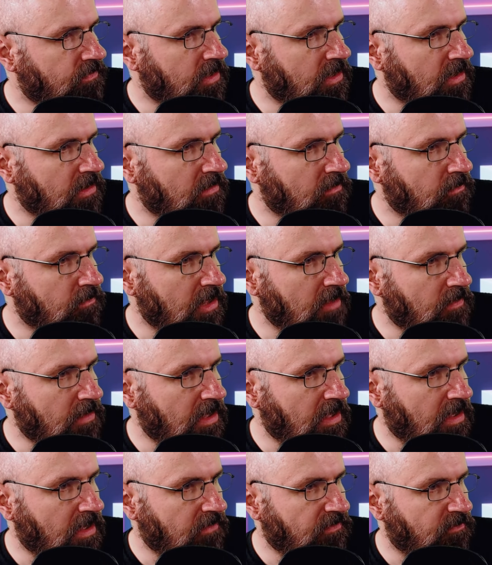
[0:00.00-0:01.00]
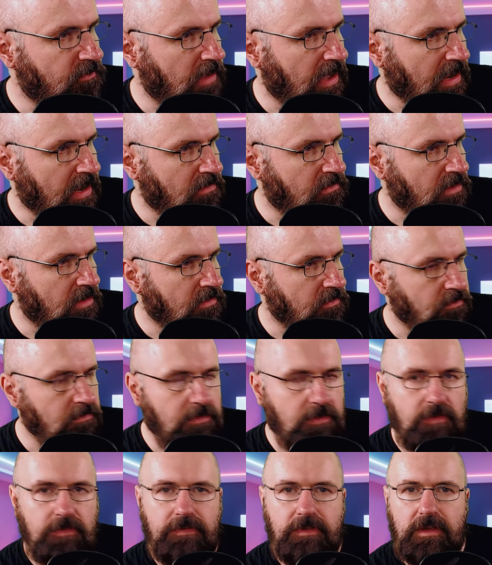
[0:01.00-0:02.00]
if we can maybe have background
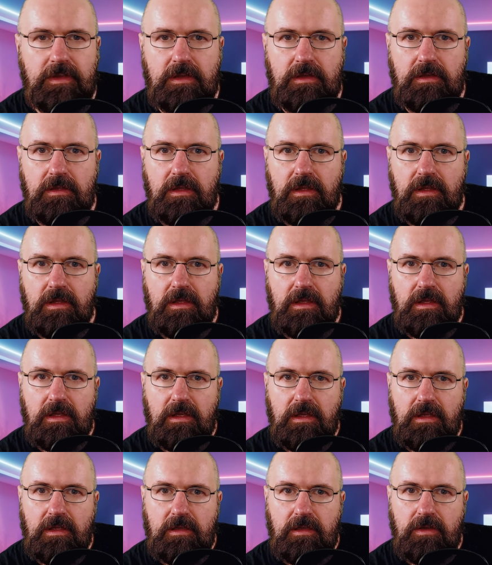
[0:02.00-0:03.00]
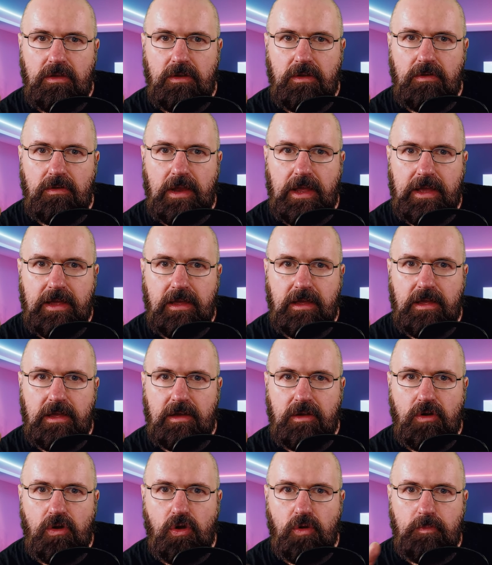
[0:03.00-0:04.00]
music, you know, like
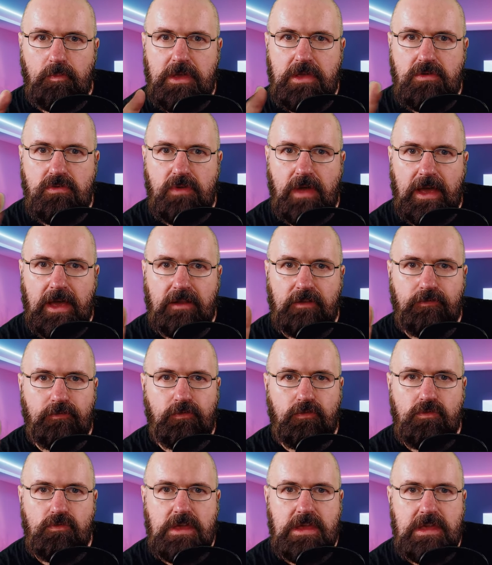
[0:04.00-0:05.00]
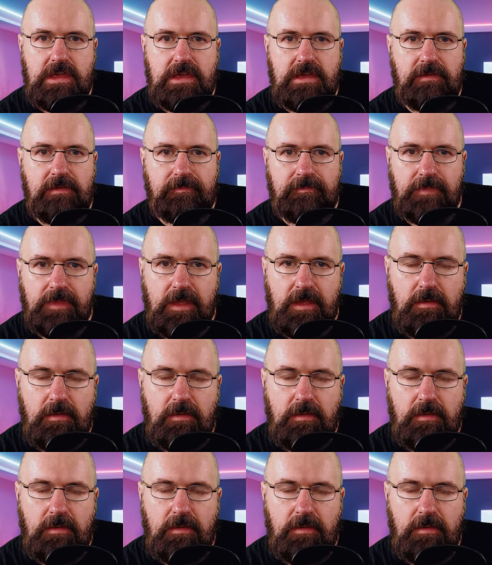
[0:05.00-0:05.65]
a copyright-free